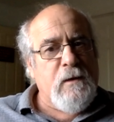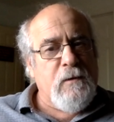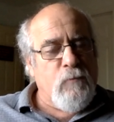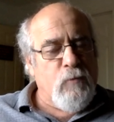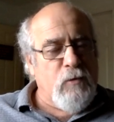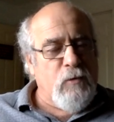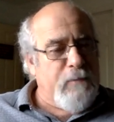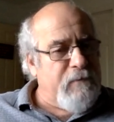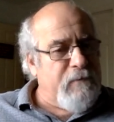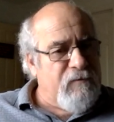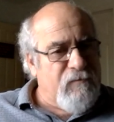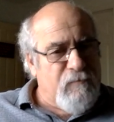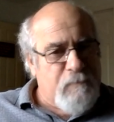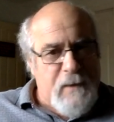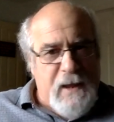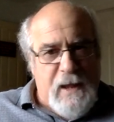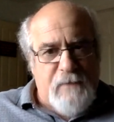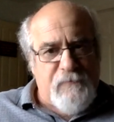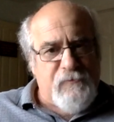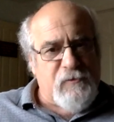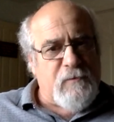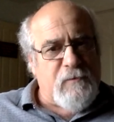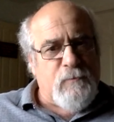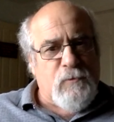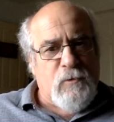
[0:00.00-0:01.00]
women's
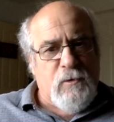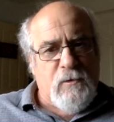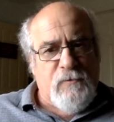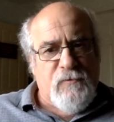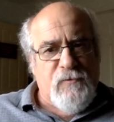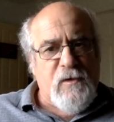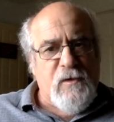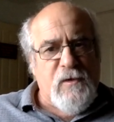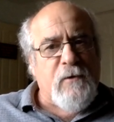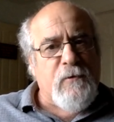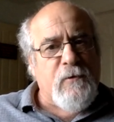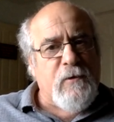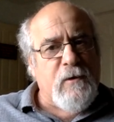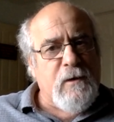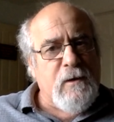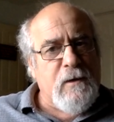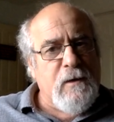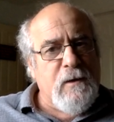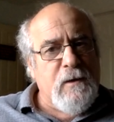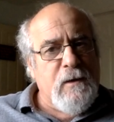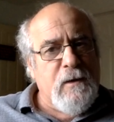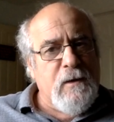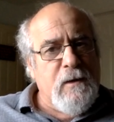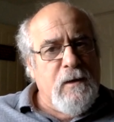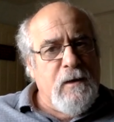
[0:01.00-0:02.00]
basketball, et cetera.
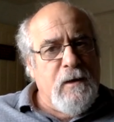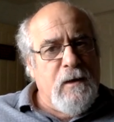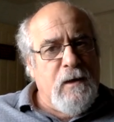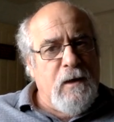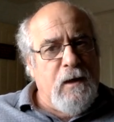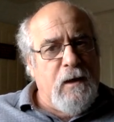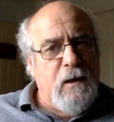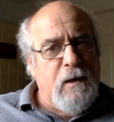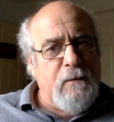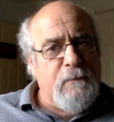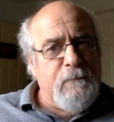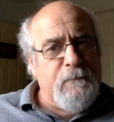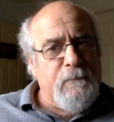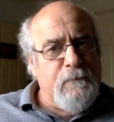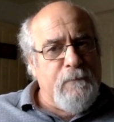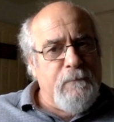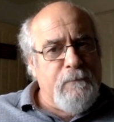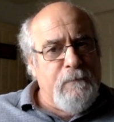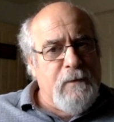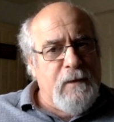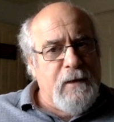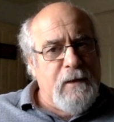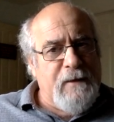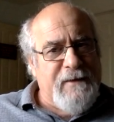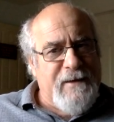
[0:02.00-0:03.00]
And
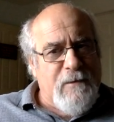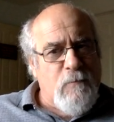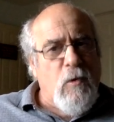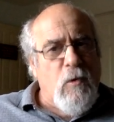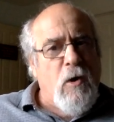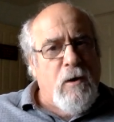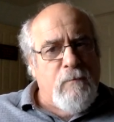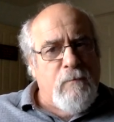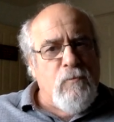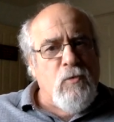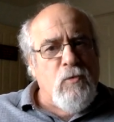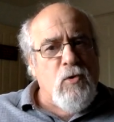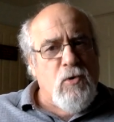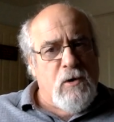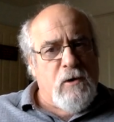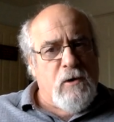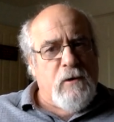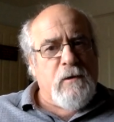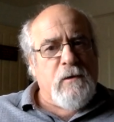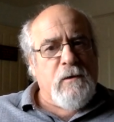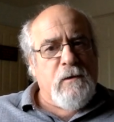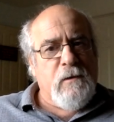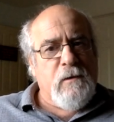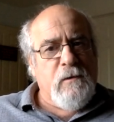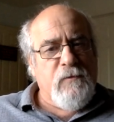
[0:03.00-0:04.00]
they want
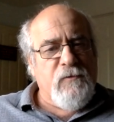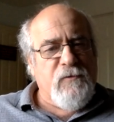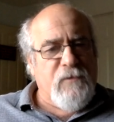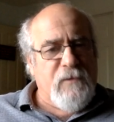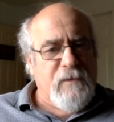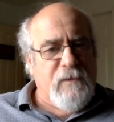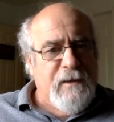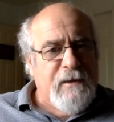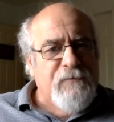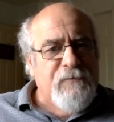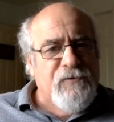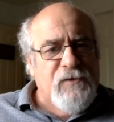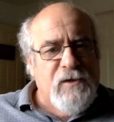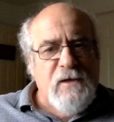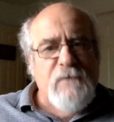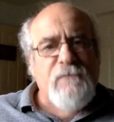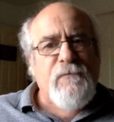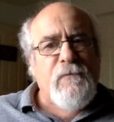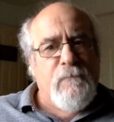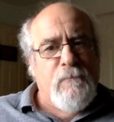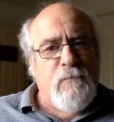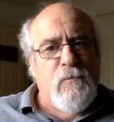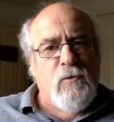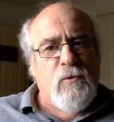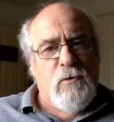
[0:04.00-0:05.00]
more. So let's give
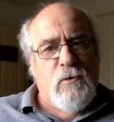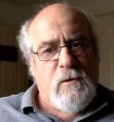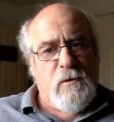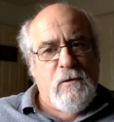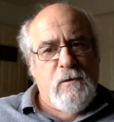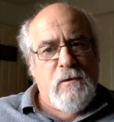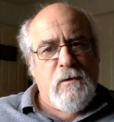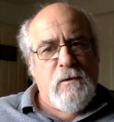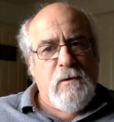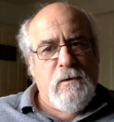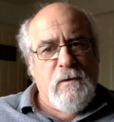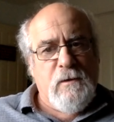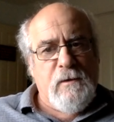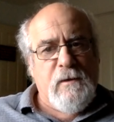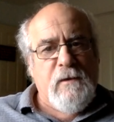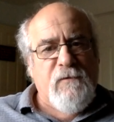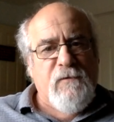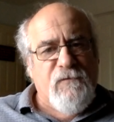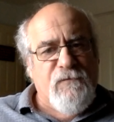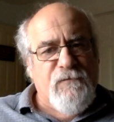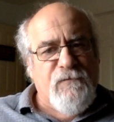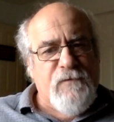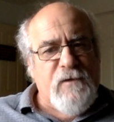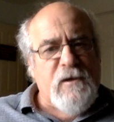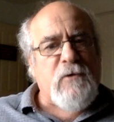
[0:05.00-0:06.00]
them more.
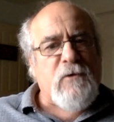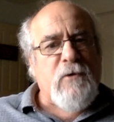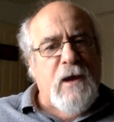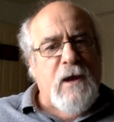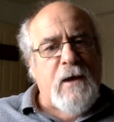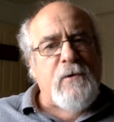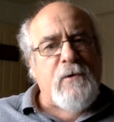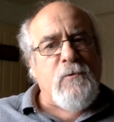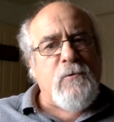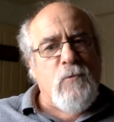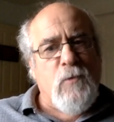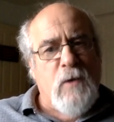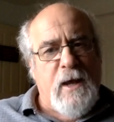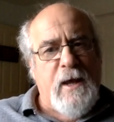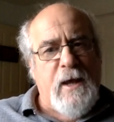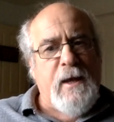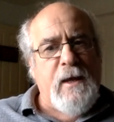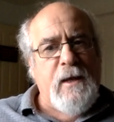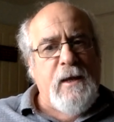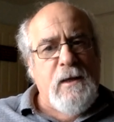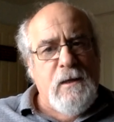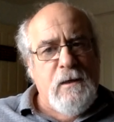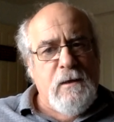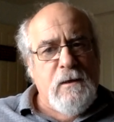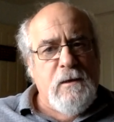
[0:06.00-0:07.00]
Let's figure out a
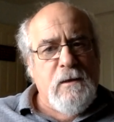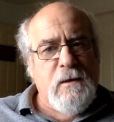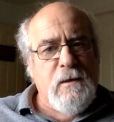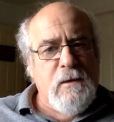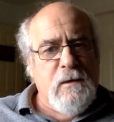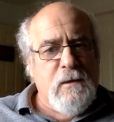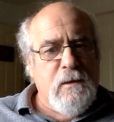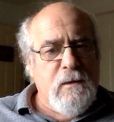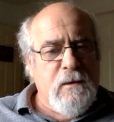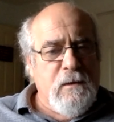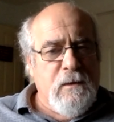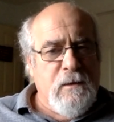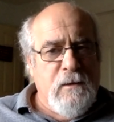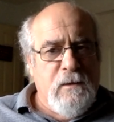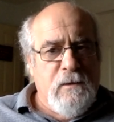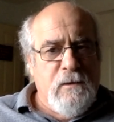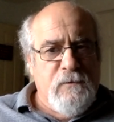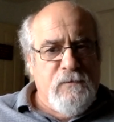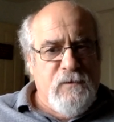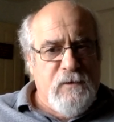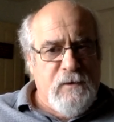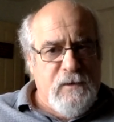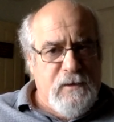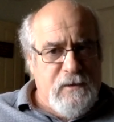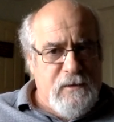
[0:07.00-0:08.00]
way
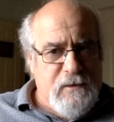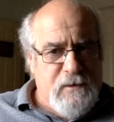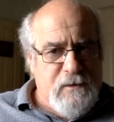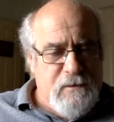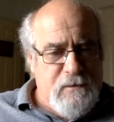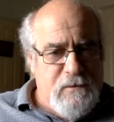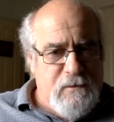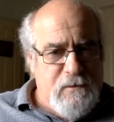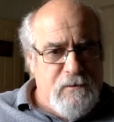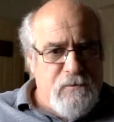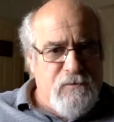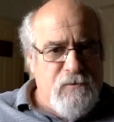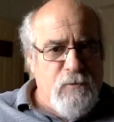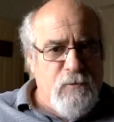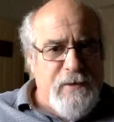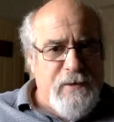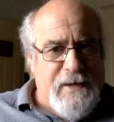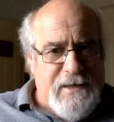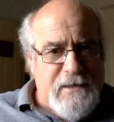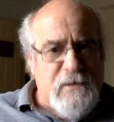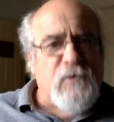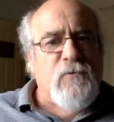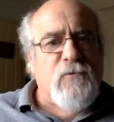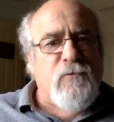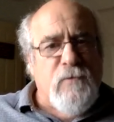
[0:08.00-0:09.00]
to
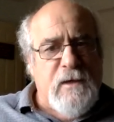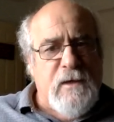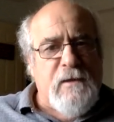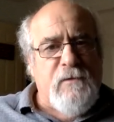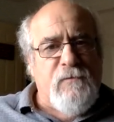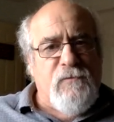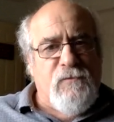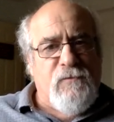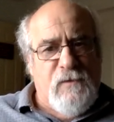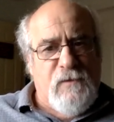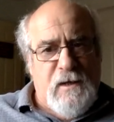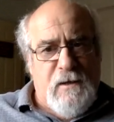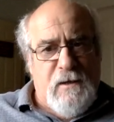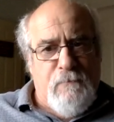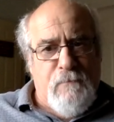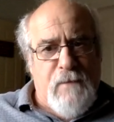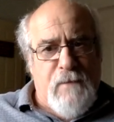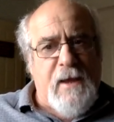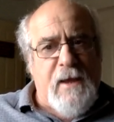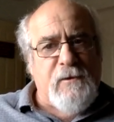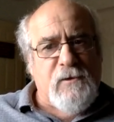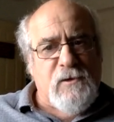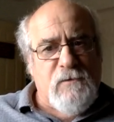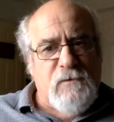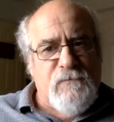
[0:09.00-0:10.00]
increase the
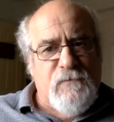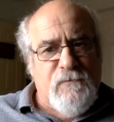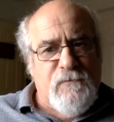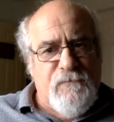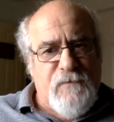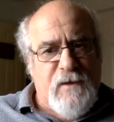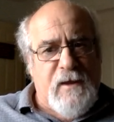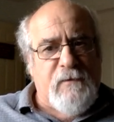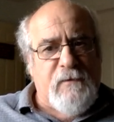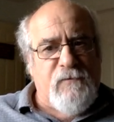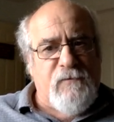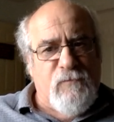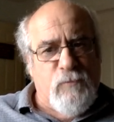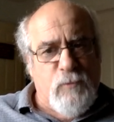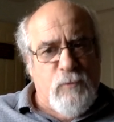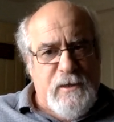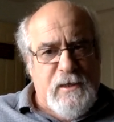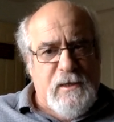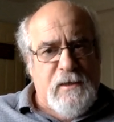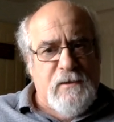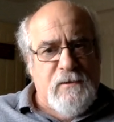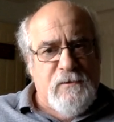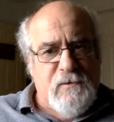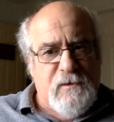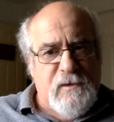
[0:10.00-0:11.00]
amount of events we
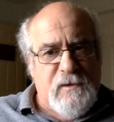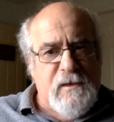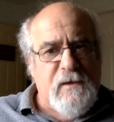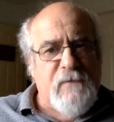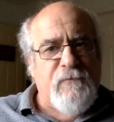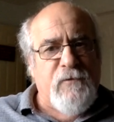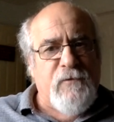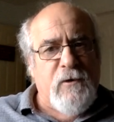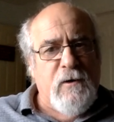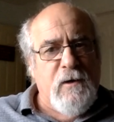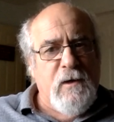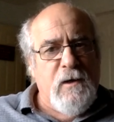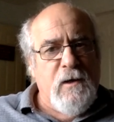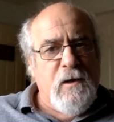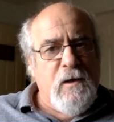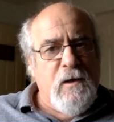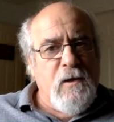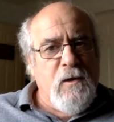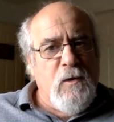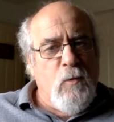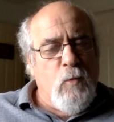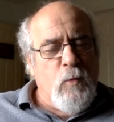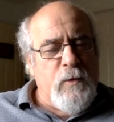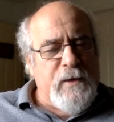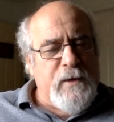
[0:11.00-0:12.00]
can deliver.
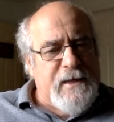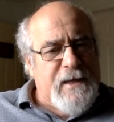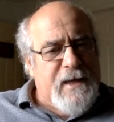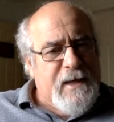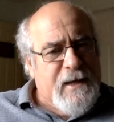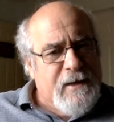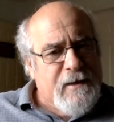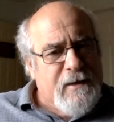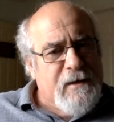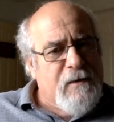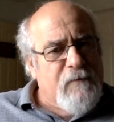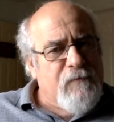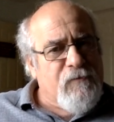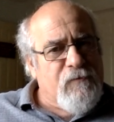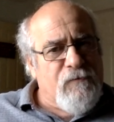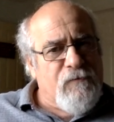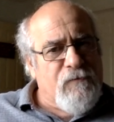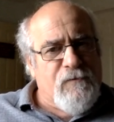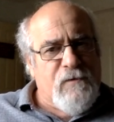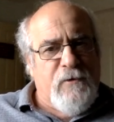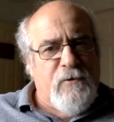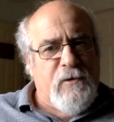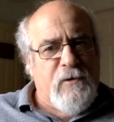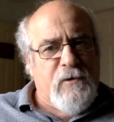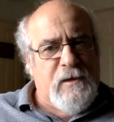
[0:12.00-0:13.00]
We can't
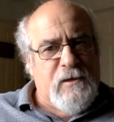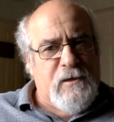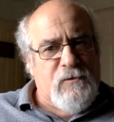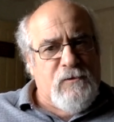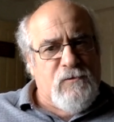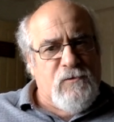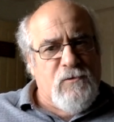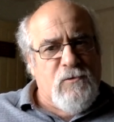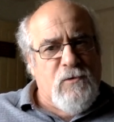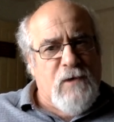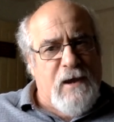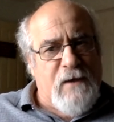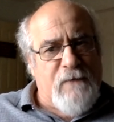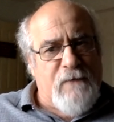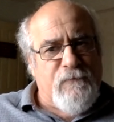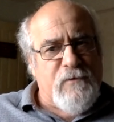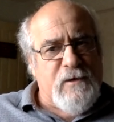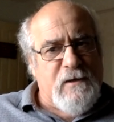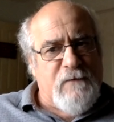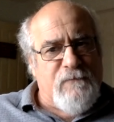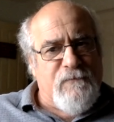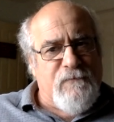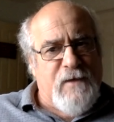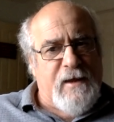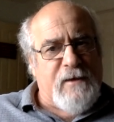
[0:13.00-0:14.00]
necessarily do
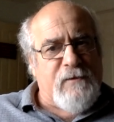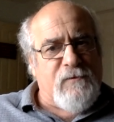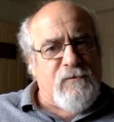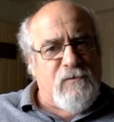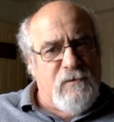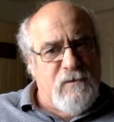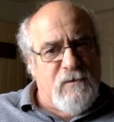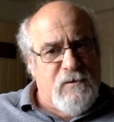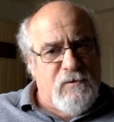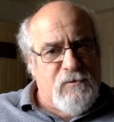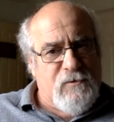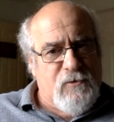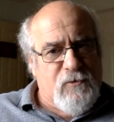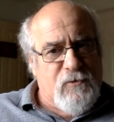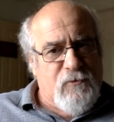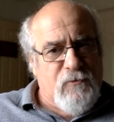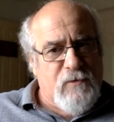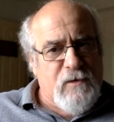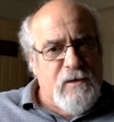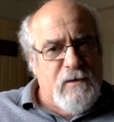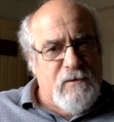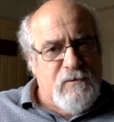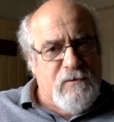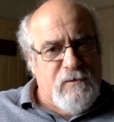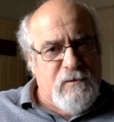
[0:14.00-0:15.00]
every event to the
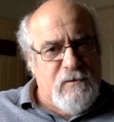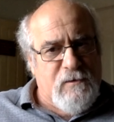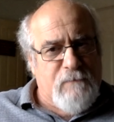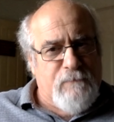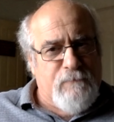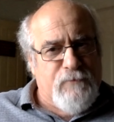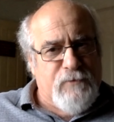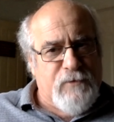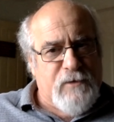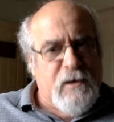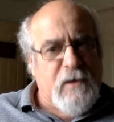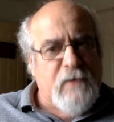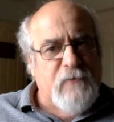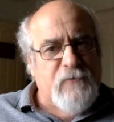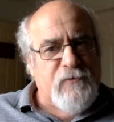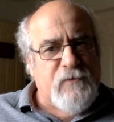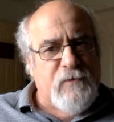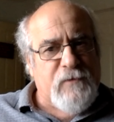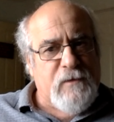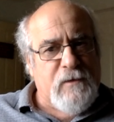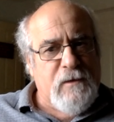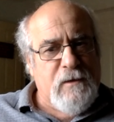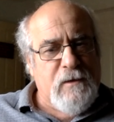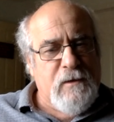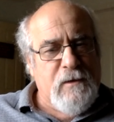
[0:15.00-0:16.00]
degree, to the
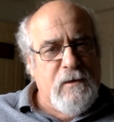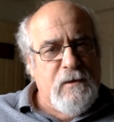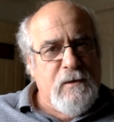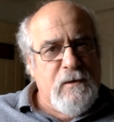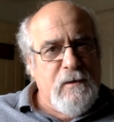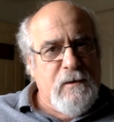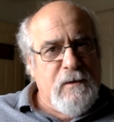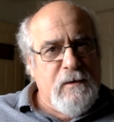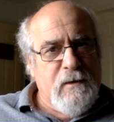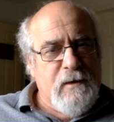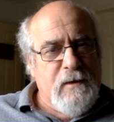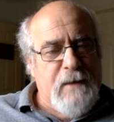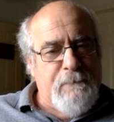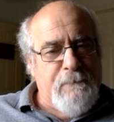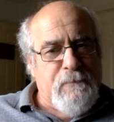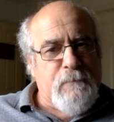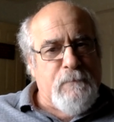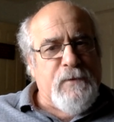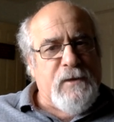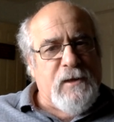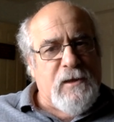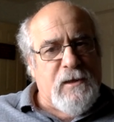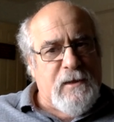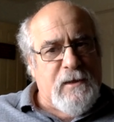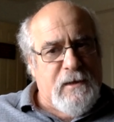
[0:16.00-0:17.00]
production
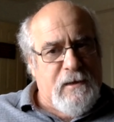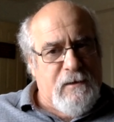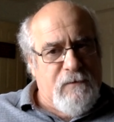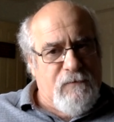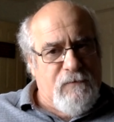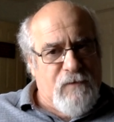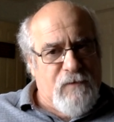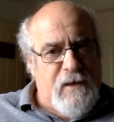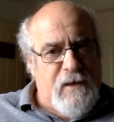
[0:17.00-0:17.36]
capabilities